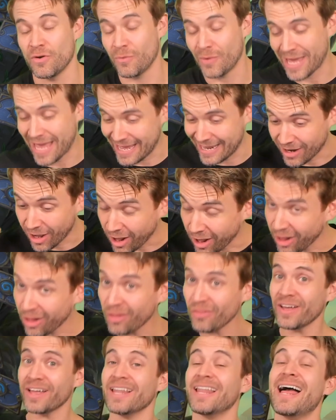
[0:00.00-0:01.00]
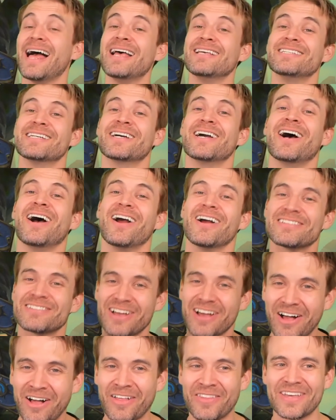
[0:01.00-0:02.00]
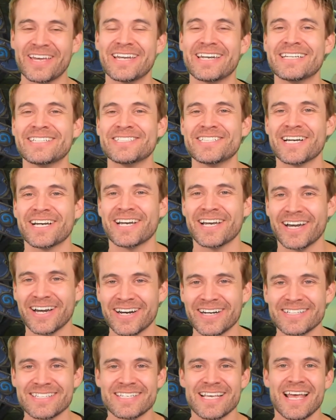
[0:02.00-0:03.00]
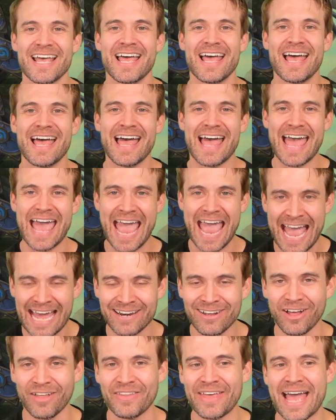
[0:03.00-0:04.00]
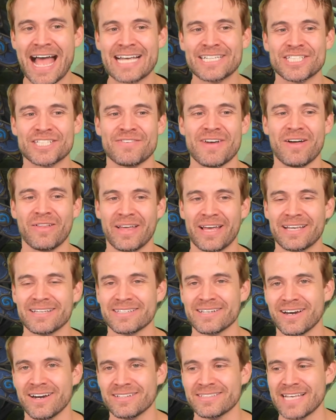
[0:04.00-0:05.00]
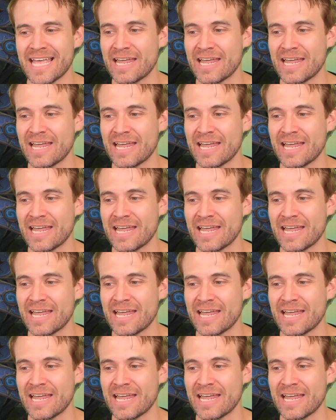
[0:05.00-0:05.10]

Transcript: We had all the classic cards, all the initiate cards, and all the Ashes of Outland cards.